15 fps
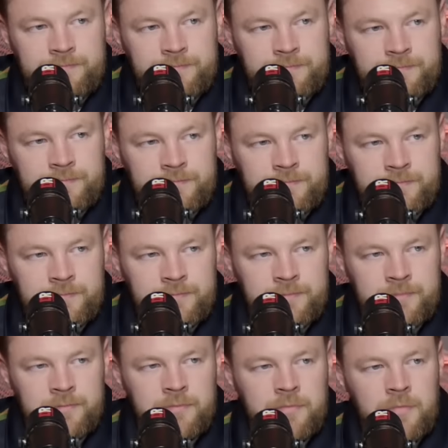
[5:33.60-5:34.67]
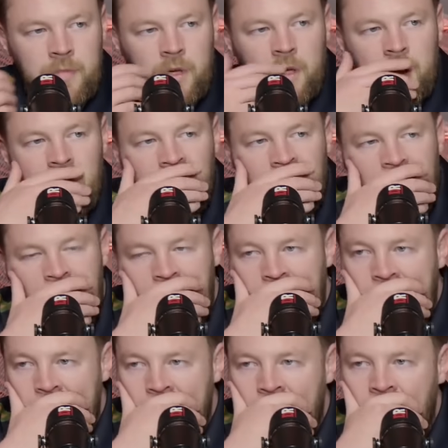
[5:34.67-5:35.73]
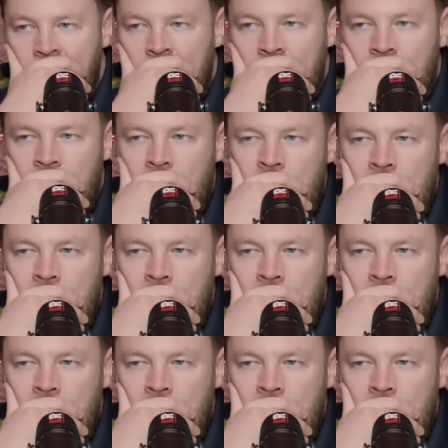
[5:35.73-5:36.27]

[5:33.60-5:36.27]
[no speech]